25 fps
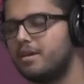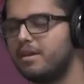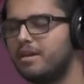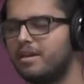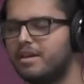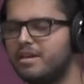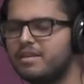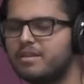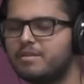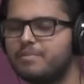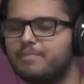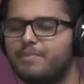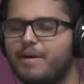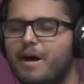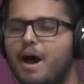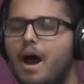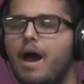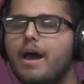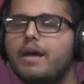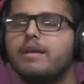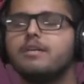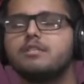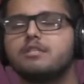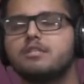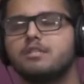In a
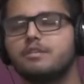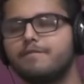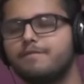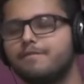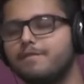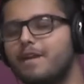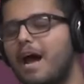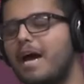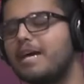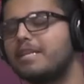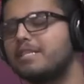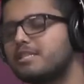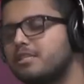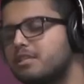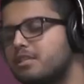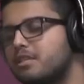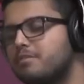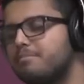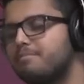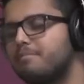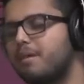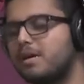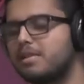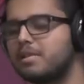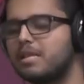pine, she flies to the
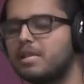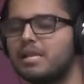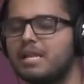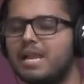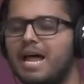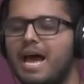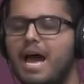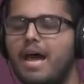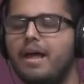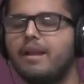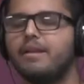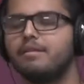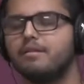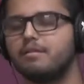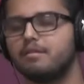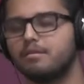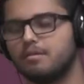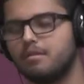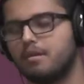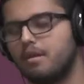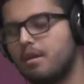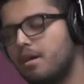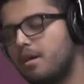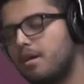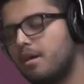
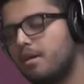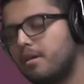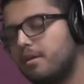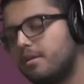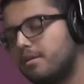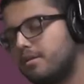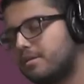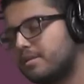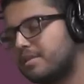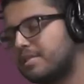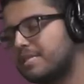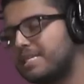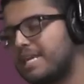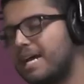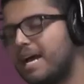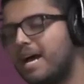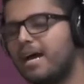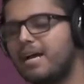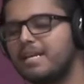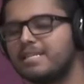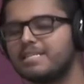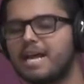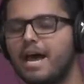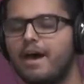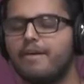motherland,
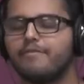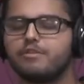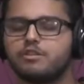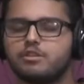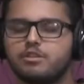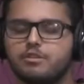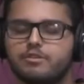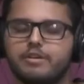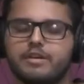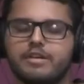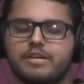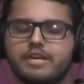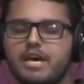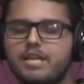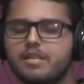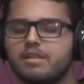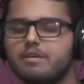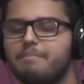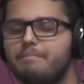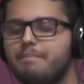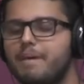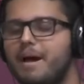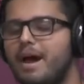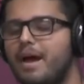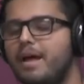sells off to another
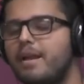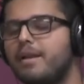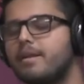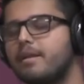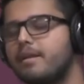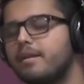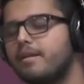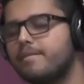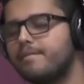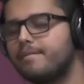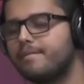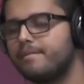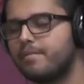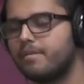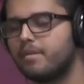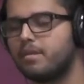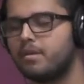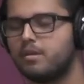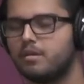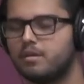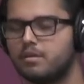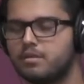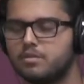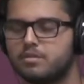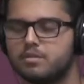man.
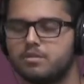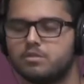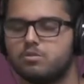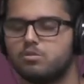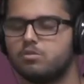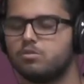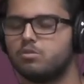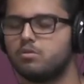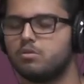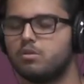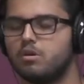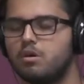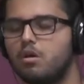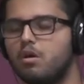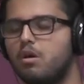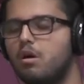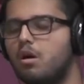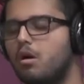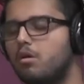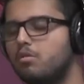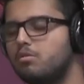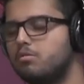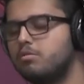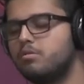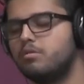She's
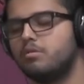cold